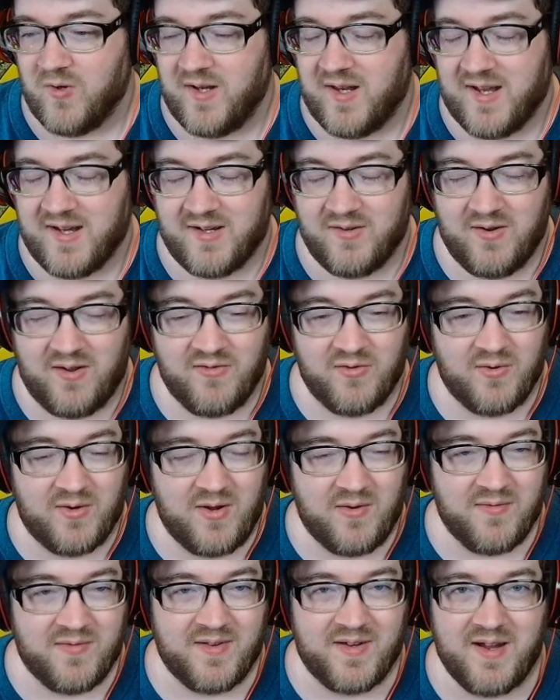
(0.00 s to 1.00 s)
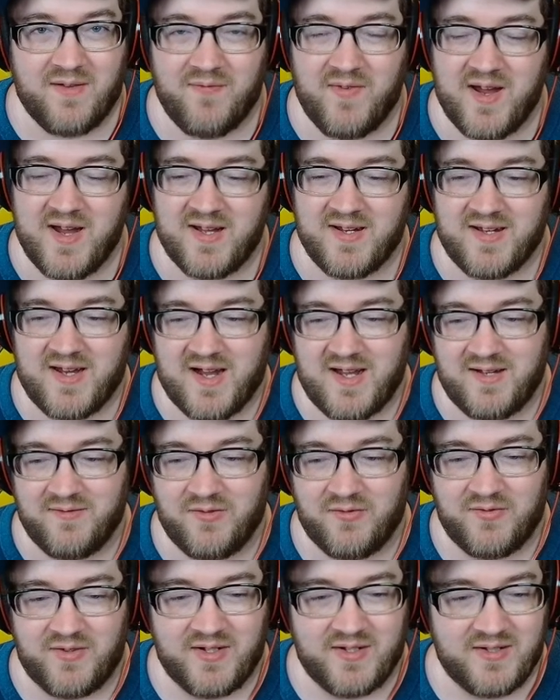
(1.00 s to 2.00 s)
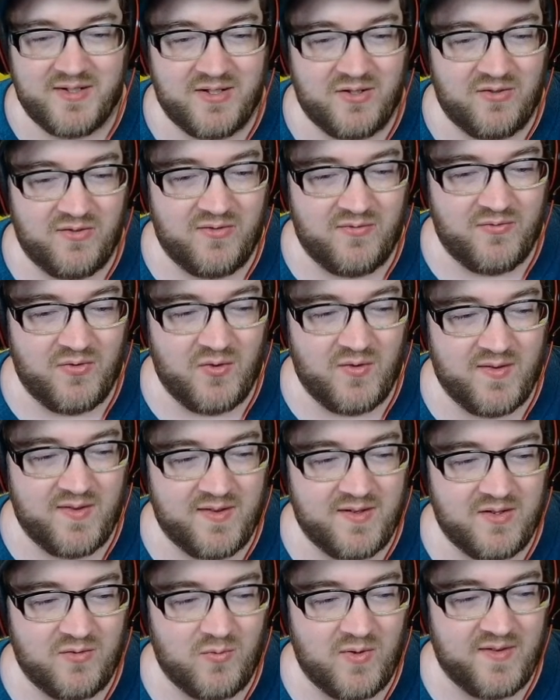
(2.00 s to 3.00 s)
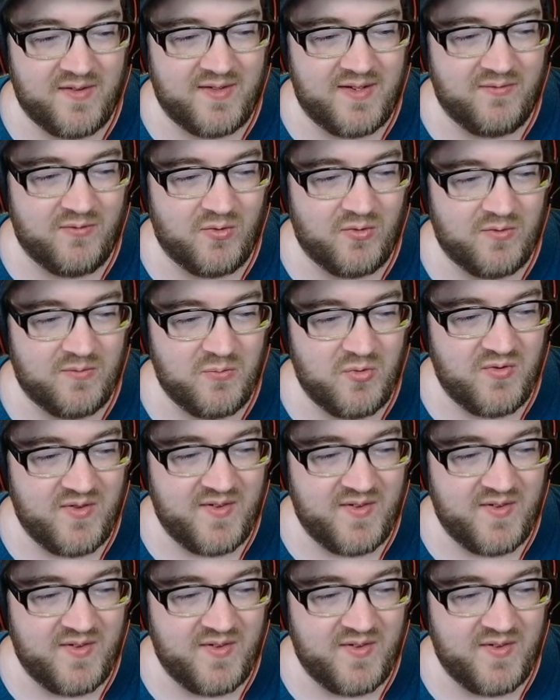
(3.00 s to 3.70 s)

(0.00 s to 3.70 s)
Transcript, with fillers: like, you know, I was, I was a fan kind of of the first Resident Evil movie